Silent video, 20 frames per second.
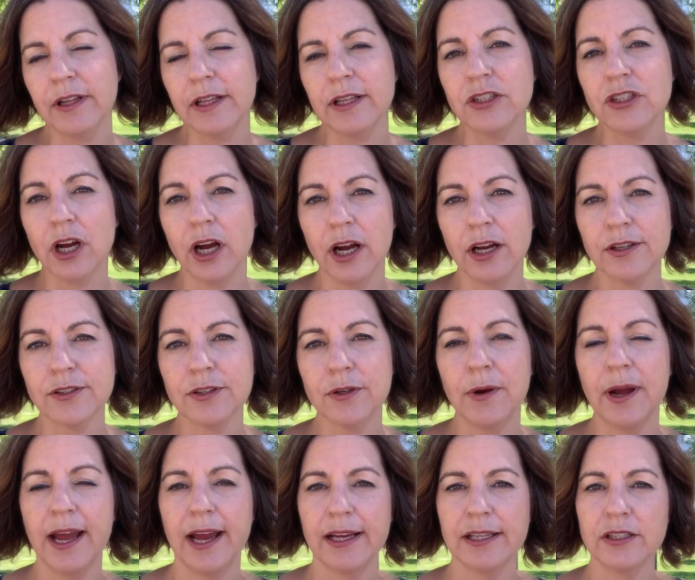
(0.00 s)
Village also
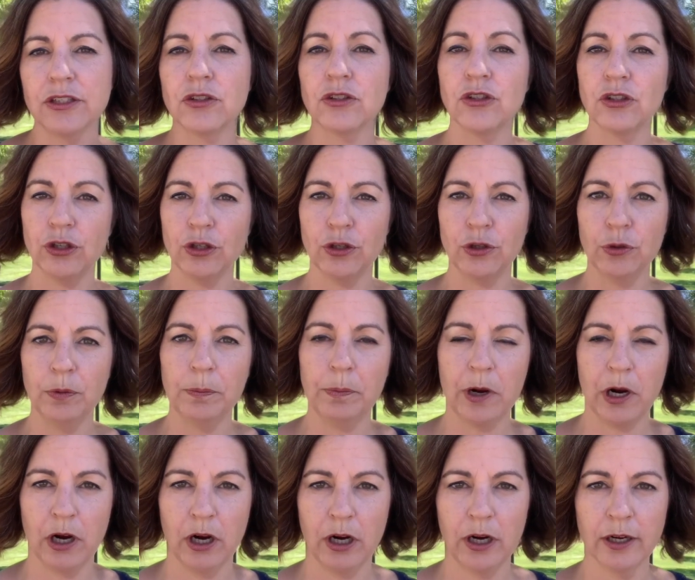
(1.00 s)
has two
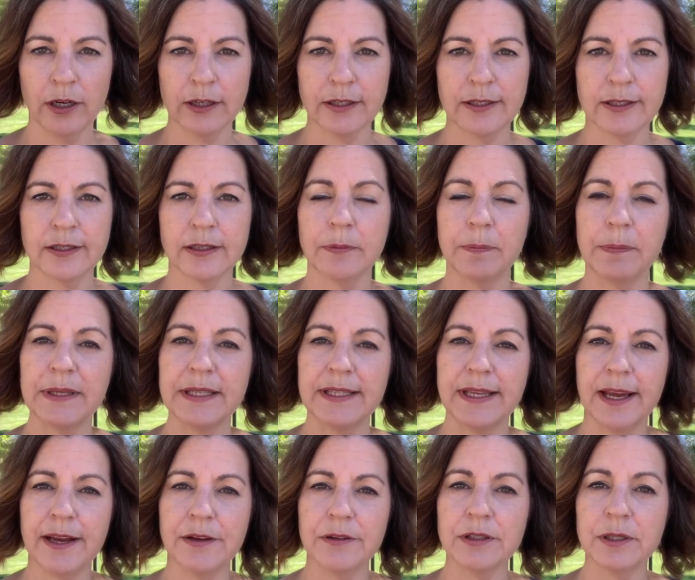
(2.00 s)
parks, the
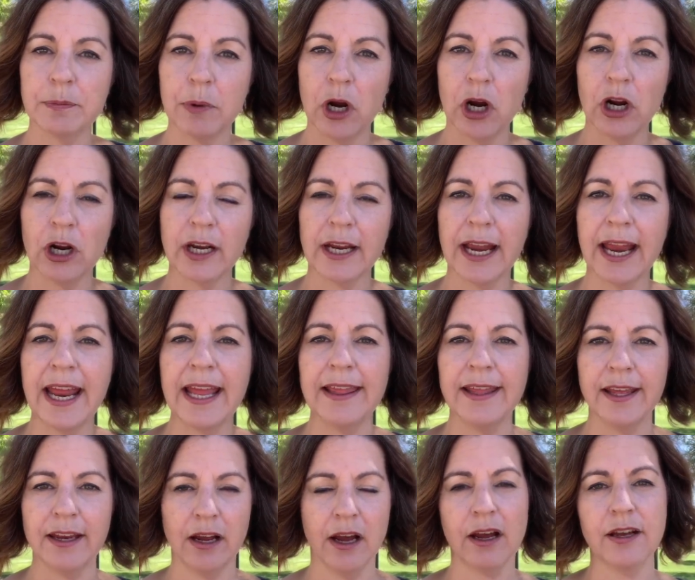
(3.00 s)
Paseos Park and
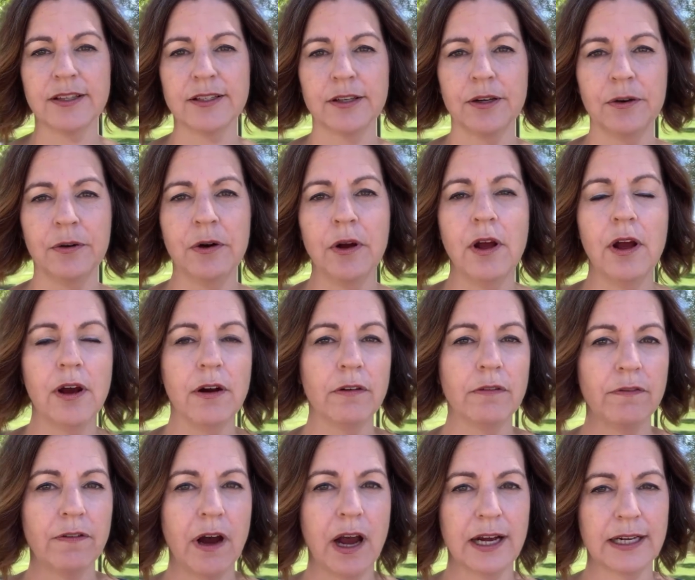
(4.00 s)
then also
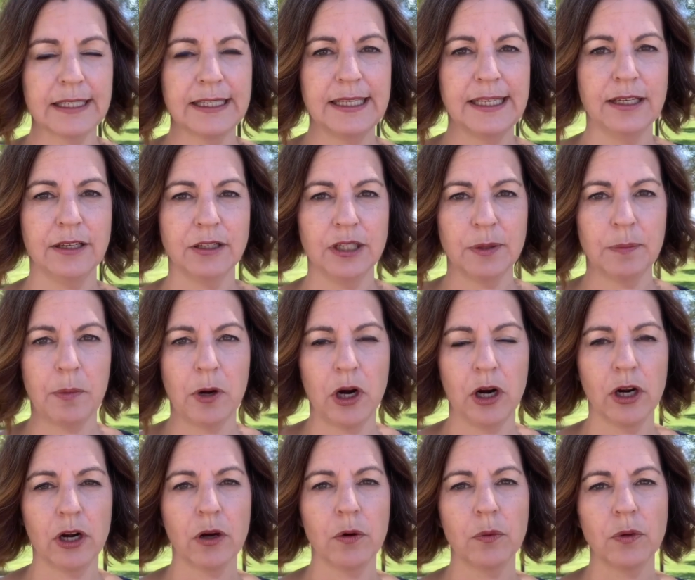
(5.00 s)
Fox Hills
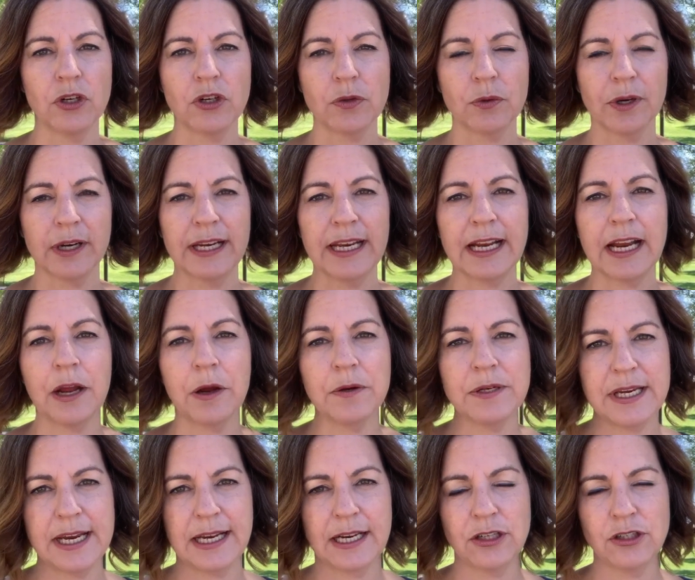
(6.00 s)
Park, which we're gonna go
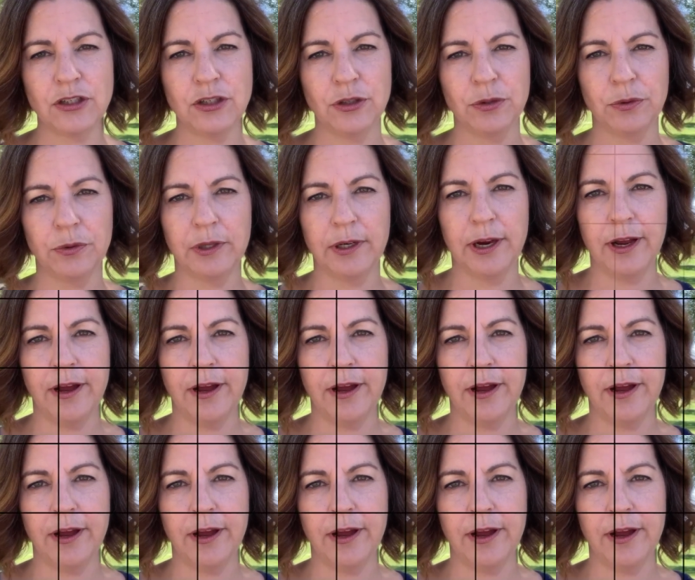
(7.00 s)
take a tour